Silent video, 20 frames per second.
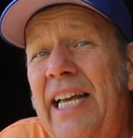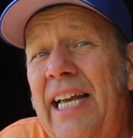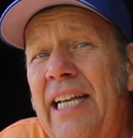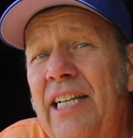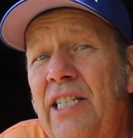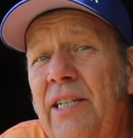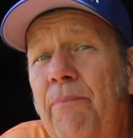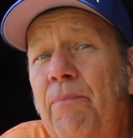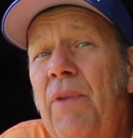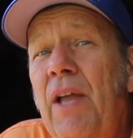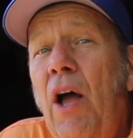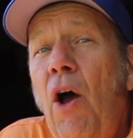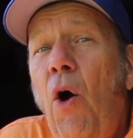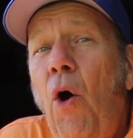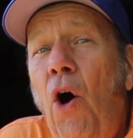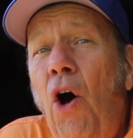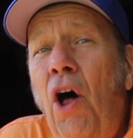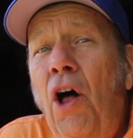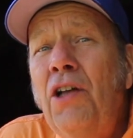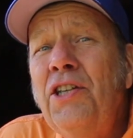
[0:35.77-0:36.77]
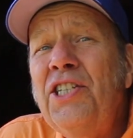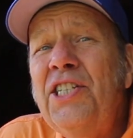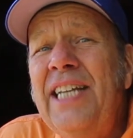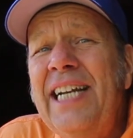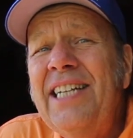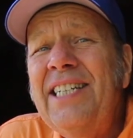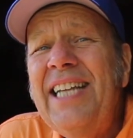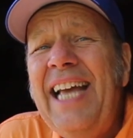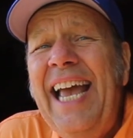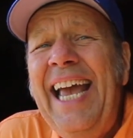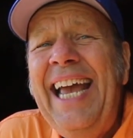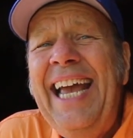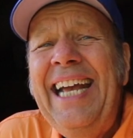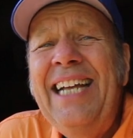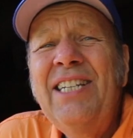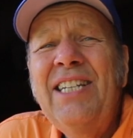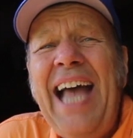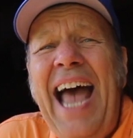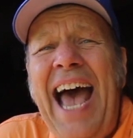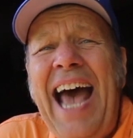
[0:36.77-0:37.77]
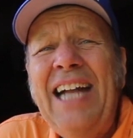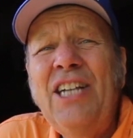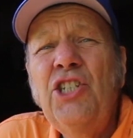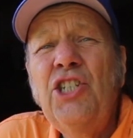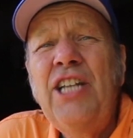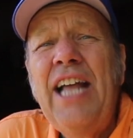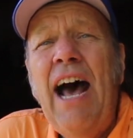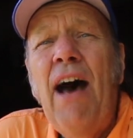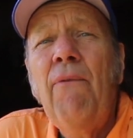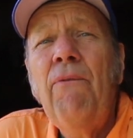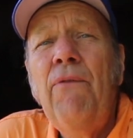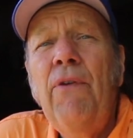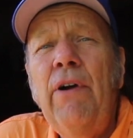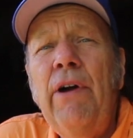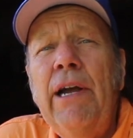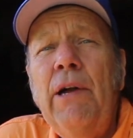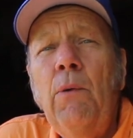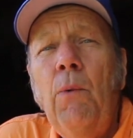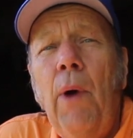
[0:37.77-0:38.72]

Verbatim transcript: is all 6 eggs hatched out very